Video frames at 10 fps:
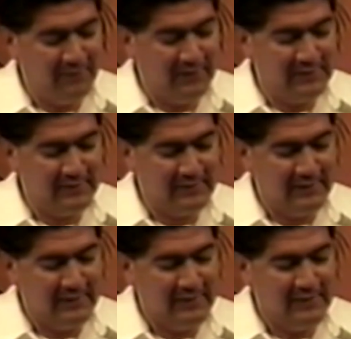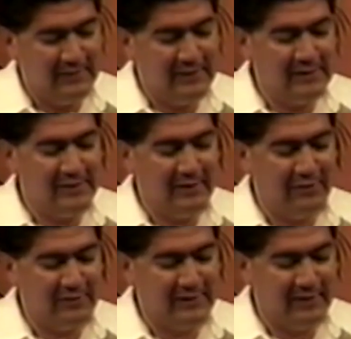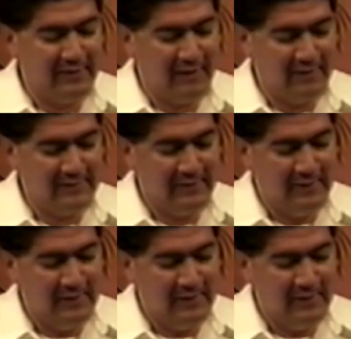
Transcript: villages, teaching in their synagogues,